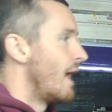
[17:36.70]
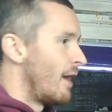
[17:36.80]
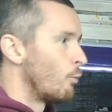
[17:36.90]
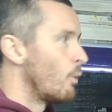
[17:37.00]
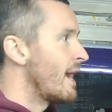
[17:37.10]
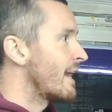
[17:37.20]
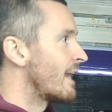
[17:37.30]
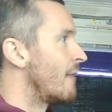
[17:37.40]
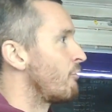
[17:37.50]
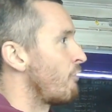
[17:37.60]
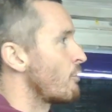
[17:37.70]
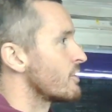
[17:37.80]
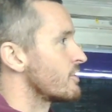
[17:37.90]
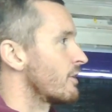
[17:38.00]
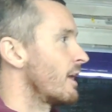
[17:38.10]
And weirdly, I'm
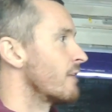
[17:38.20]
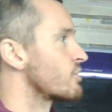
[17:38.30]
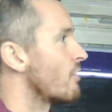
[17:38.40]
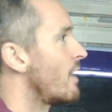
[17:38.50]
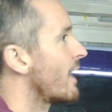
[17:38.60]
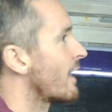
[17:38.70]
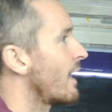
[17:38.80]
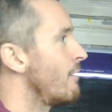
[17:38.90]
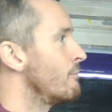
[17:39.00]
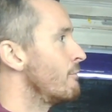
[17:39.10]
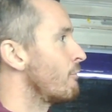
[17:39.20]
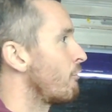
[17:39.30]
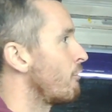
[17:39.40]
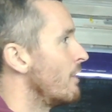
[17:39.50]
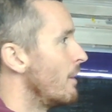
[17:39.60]
focusing on kind of stride length,